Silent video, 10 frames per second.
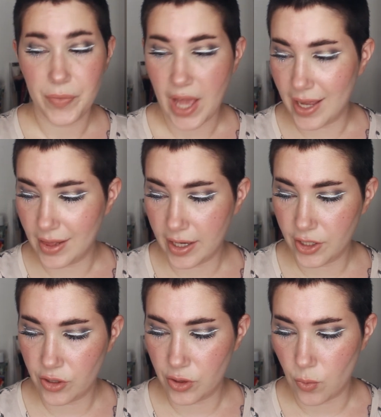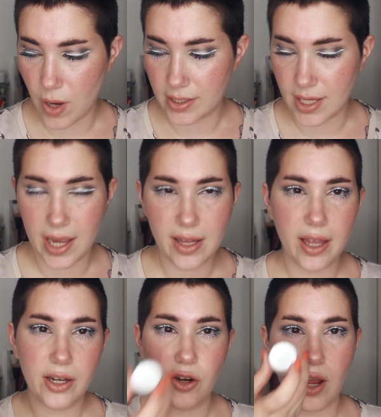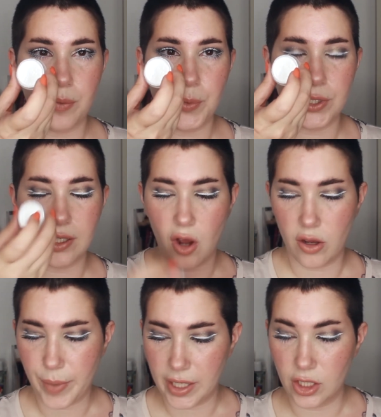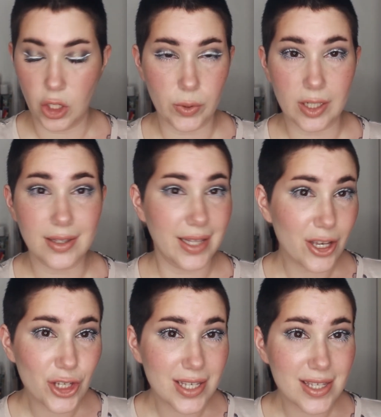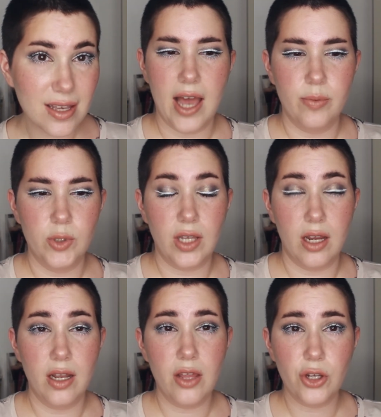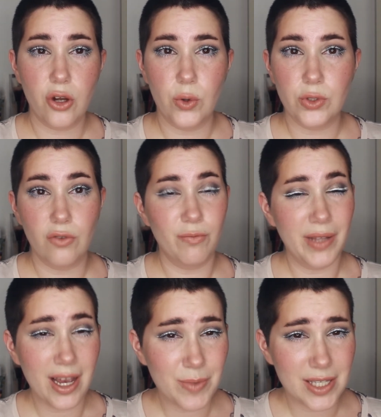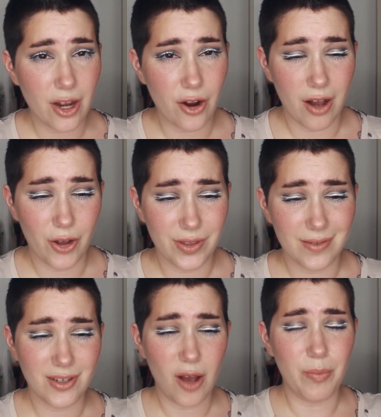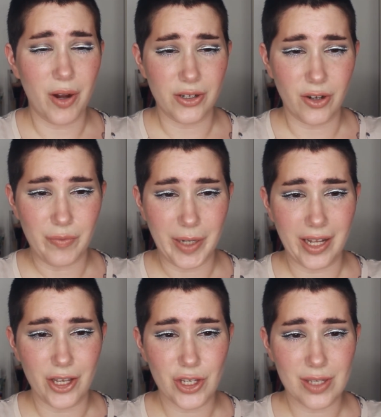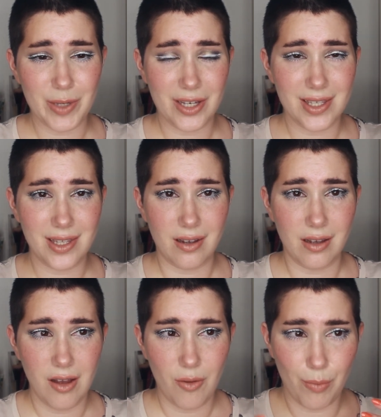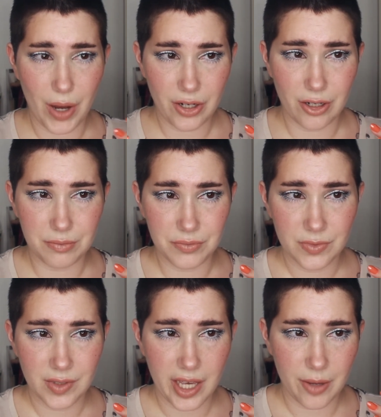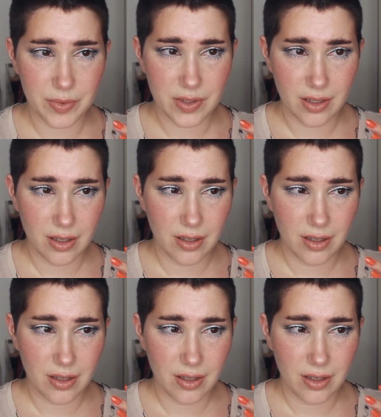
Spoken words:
eyeliner, the white eyeliner, I put it on my lower lashes. I put another coat of black mascara on the top part of my lashes because the bottom kept